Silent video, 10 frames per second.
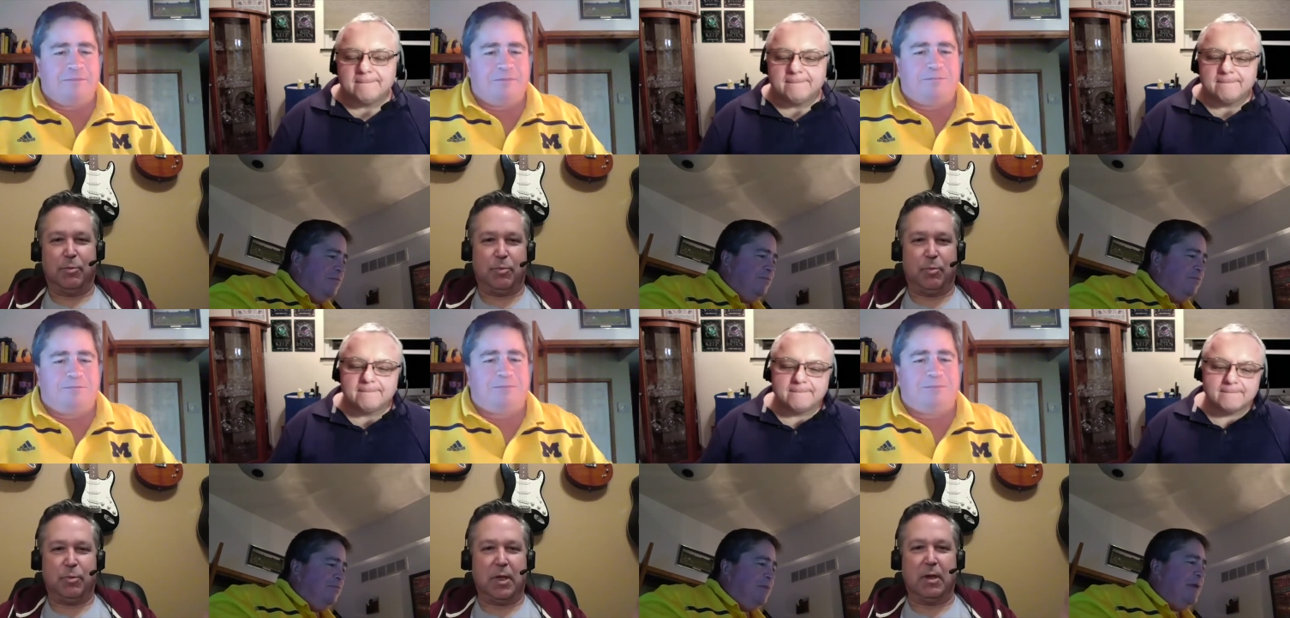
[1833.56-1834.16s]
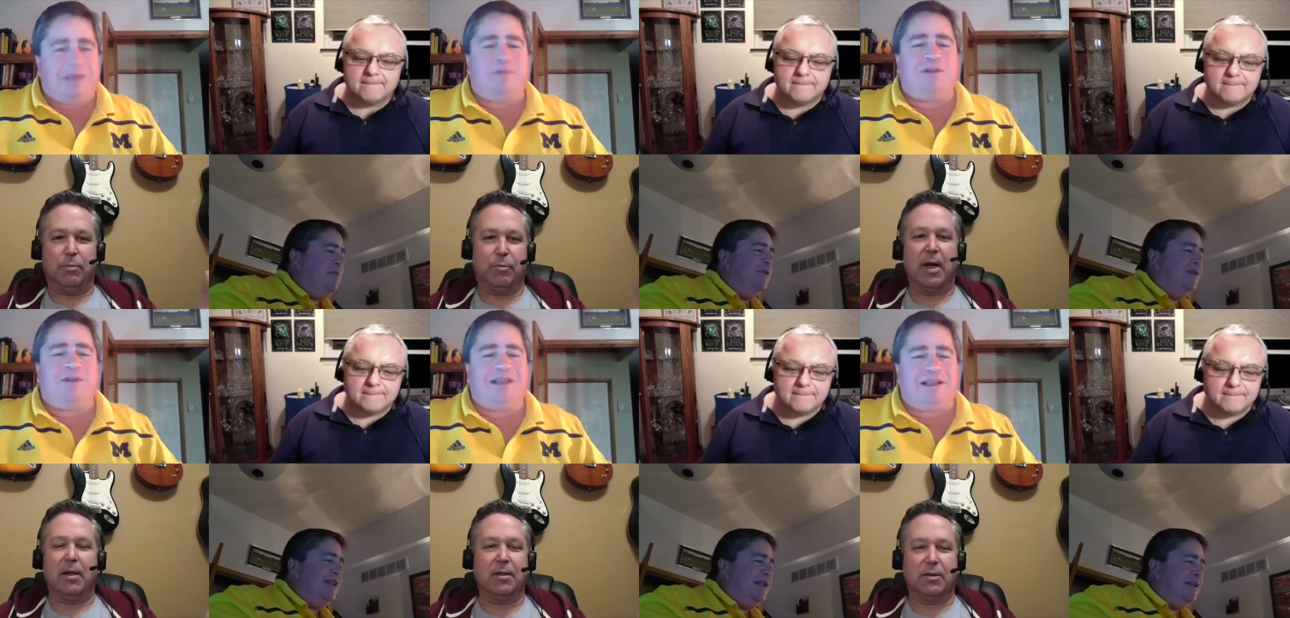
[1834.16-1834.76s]
Speaker 1: say
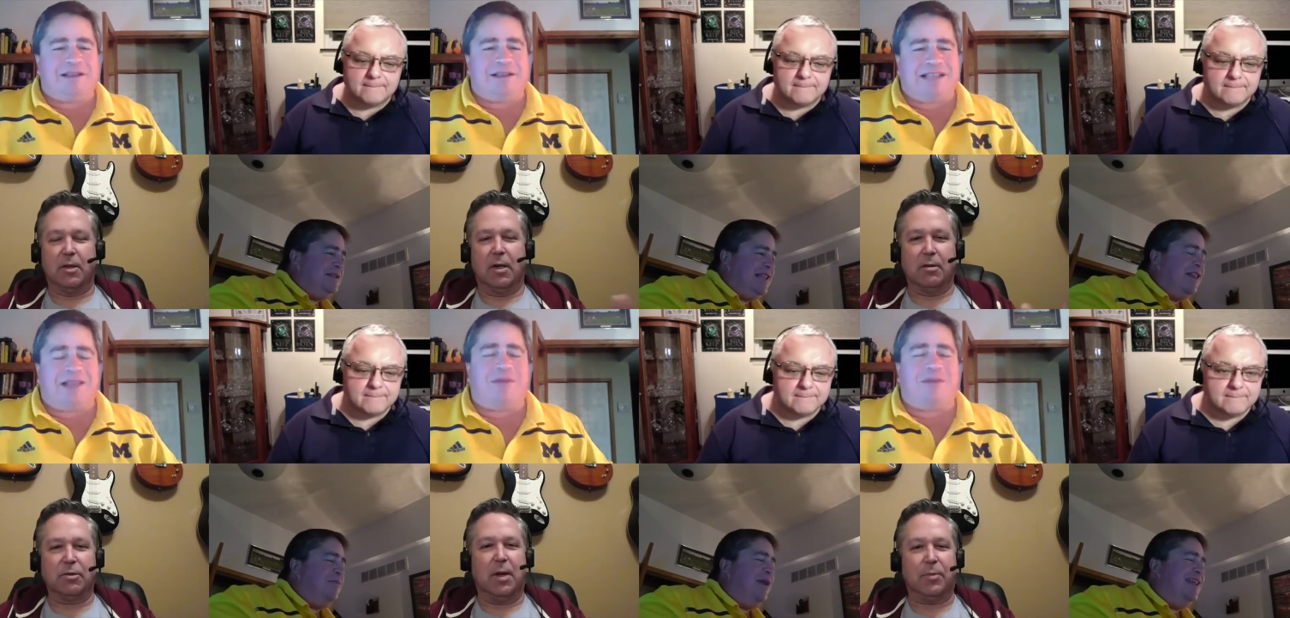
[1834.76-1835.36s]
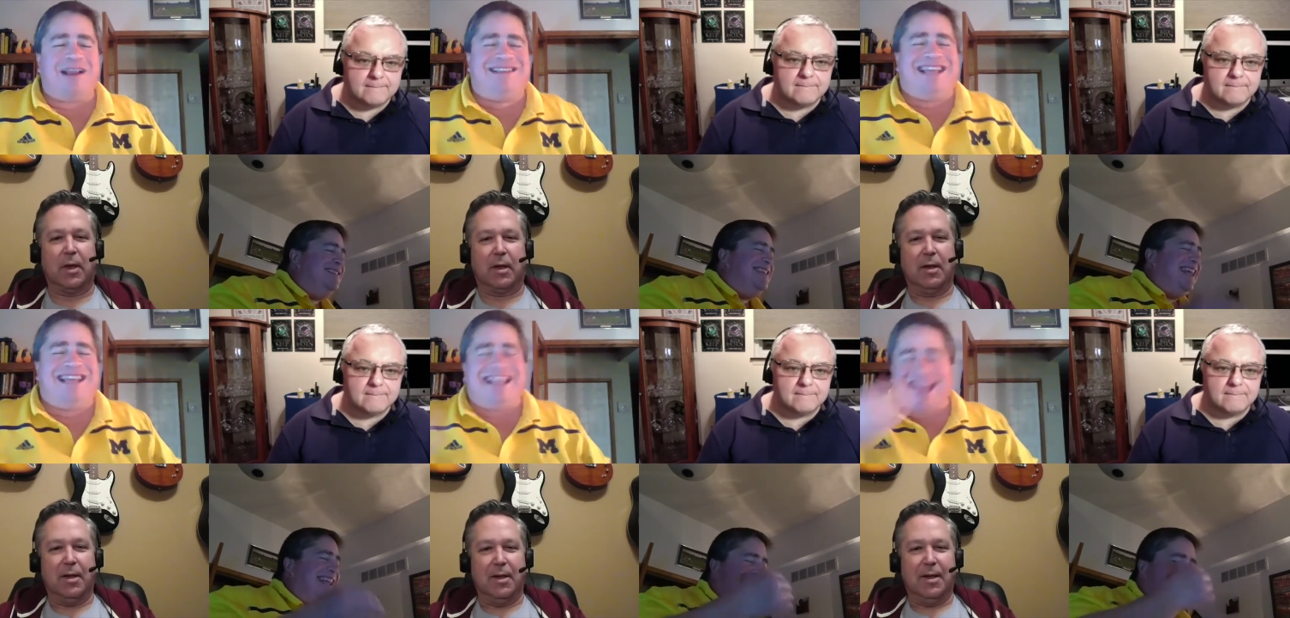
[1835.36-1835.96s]
goodbye to the sun or something.
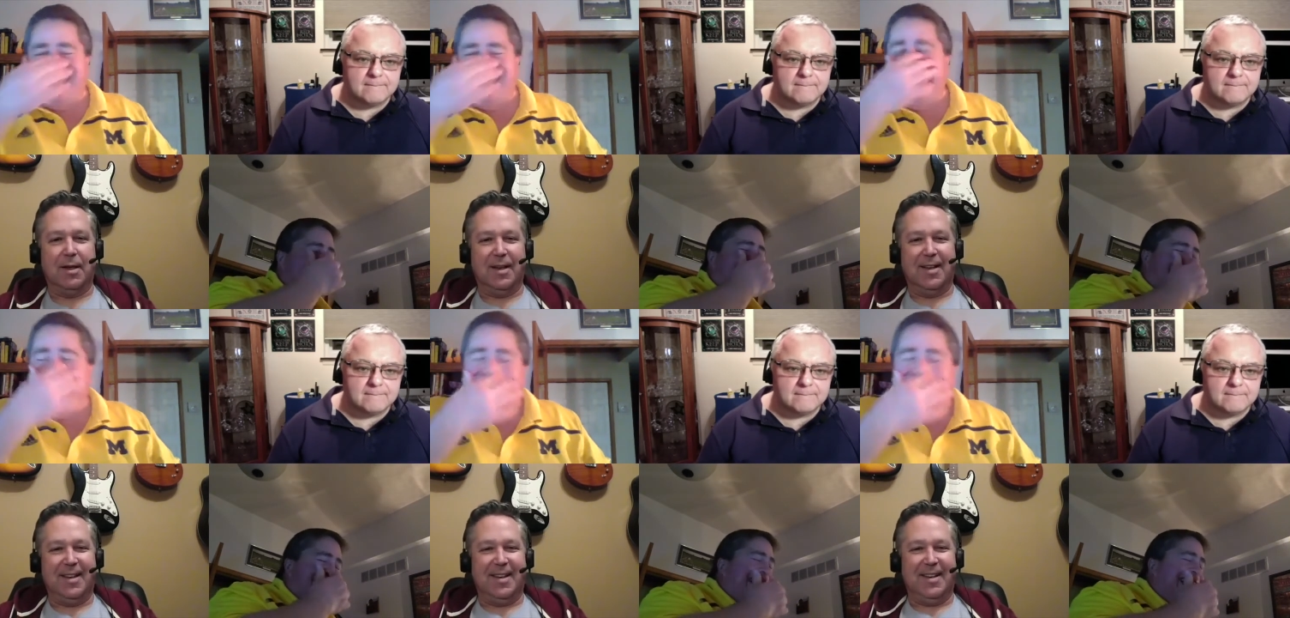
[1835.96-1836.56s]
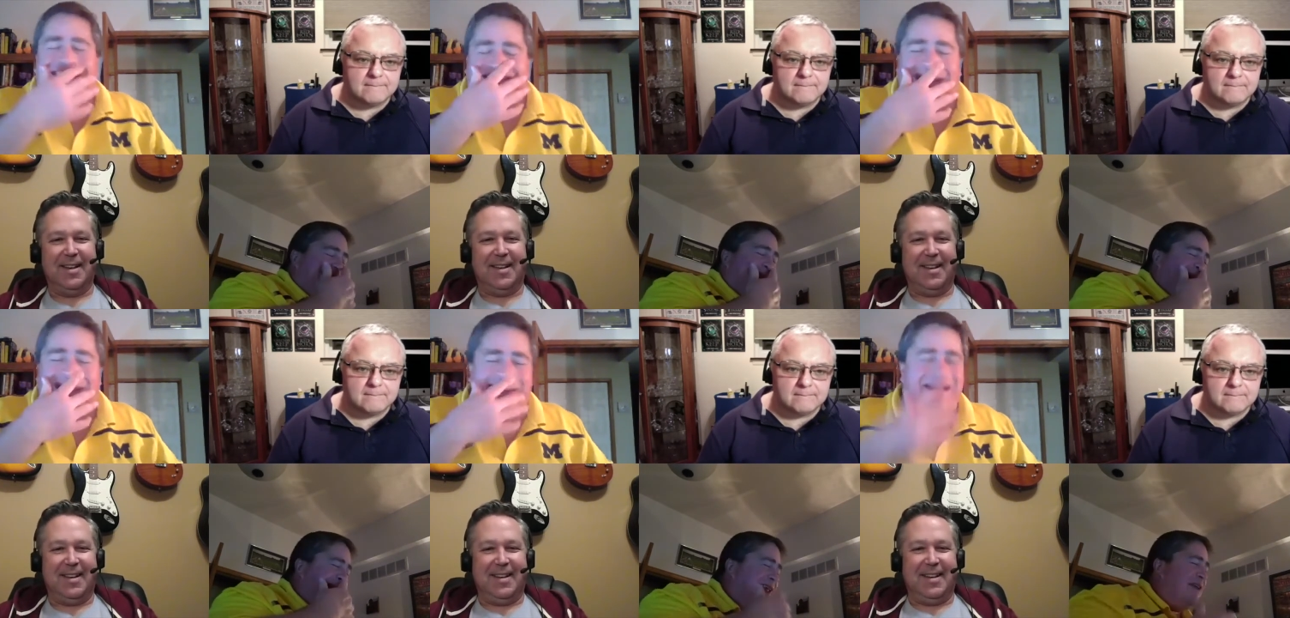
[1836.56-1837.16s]
Speaker 2: Yeah, yeah, yeah, right.
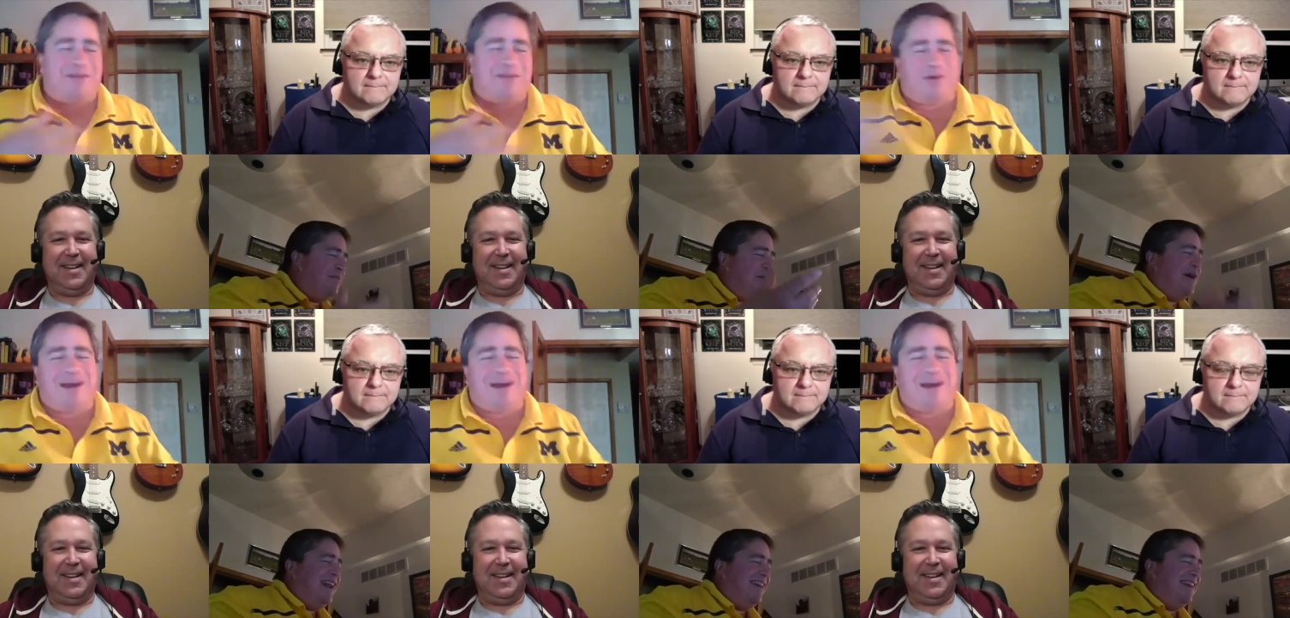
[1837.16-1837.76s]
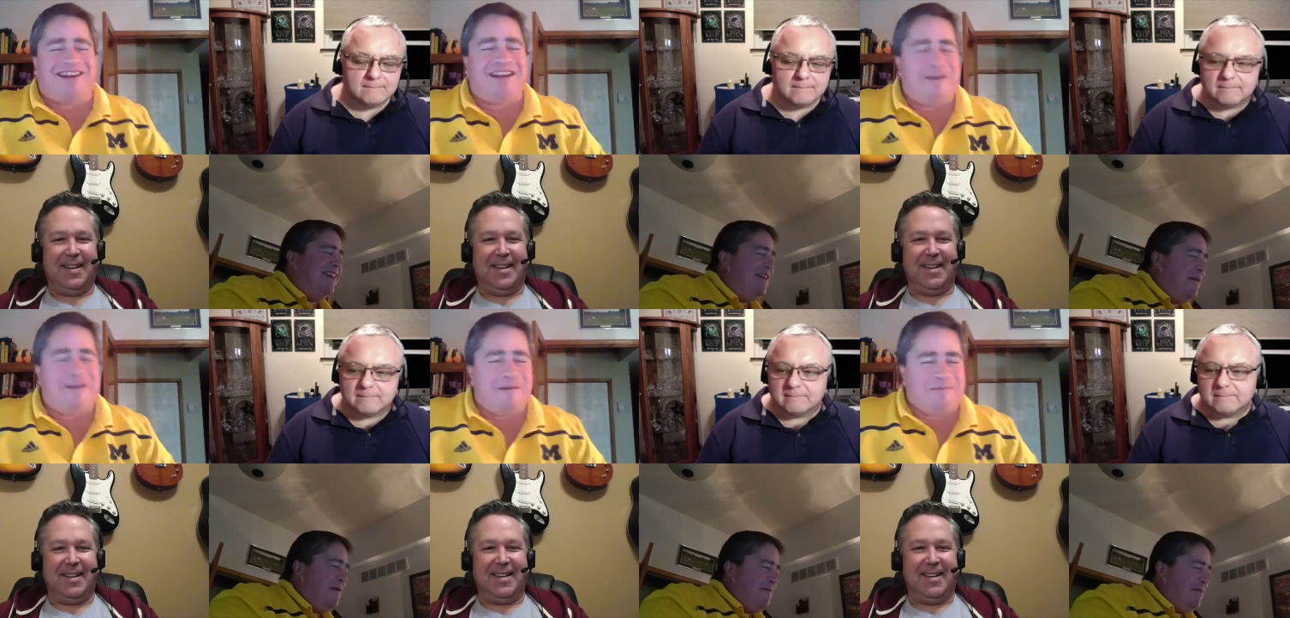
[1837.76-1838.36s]
In a poetic.
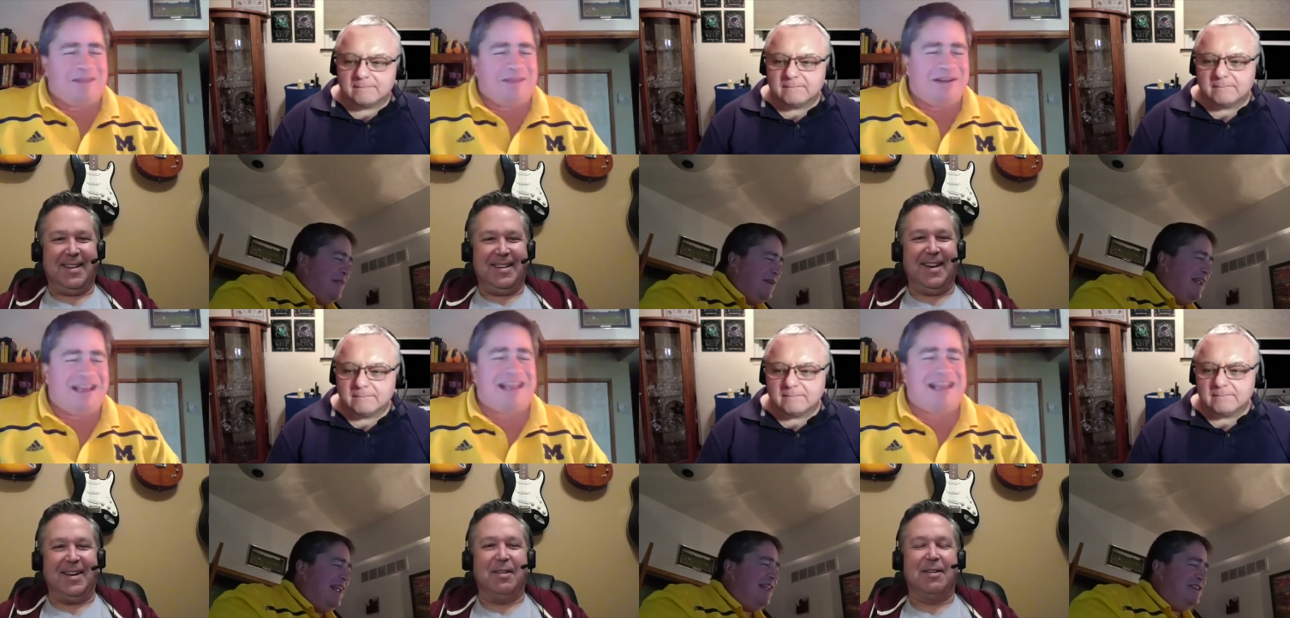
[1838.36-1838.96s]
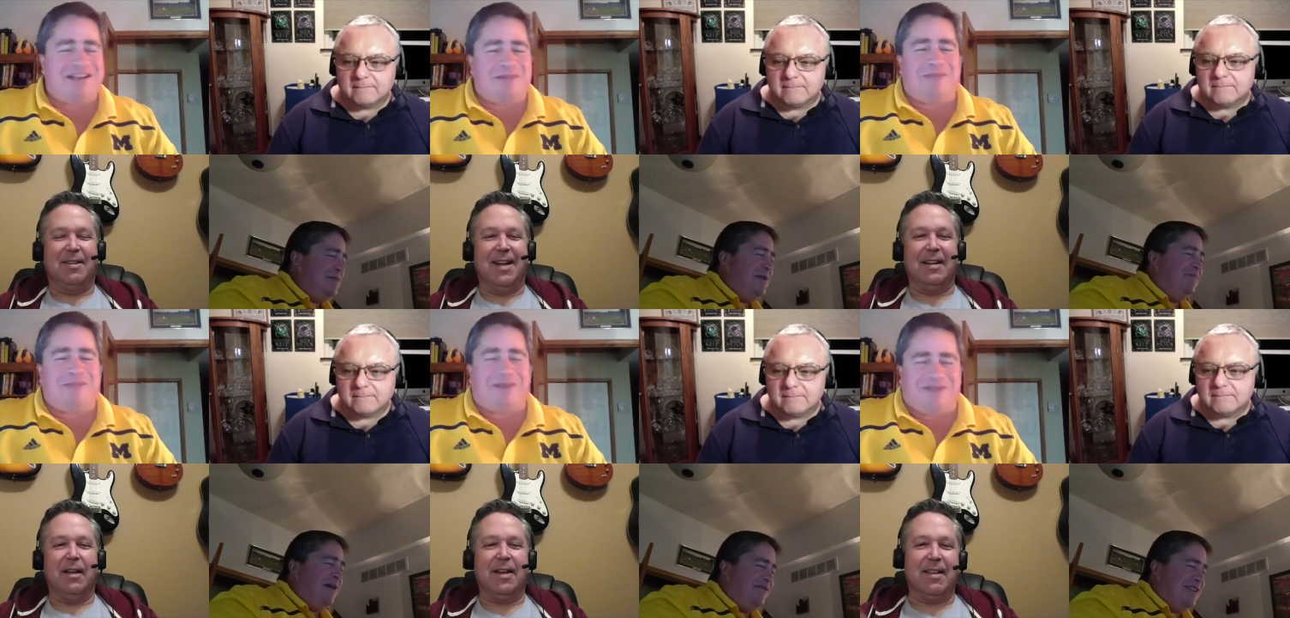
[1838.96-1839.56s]
Yeah, yeah
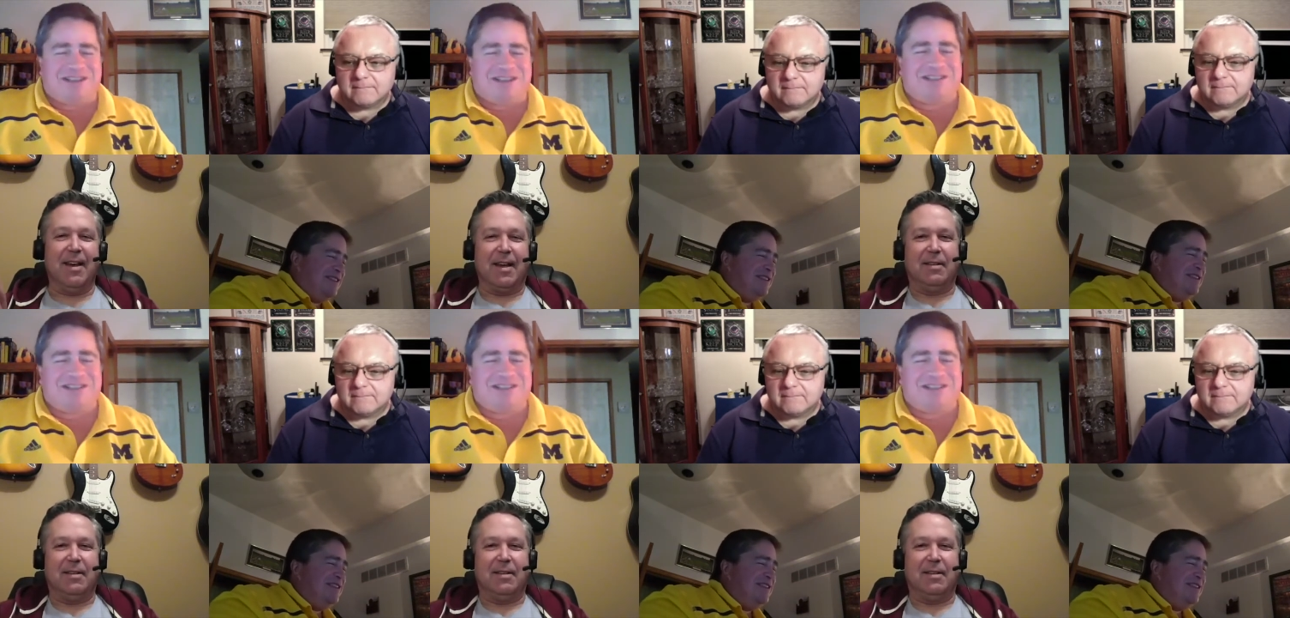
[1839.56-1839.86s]
not like that.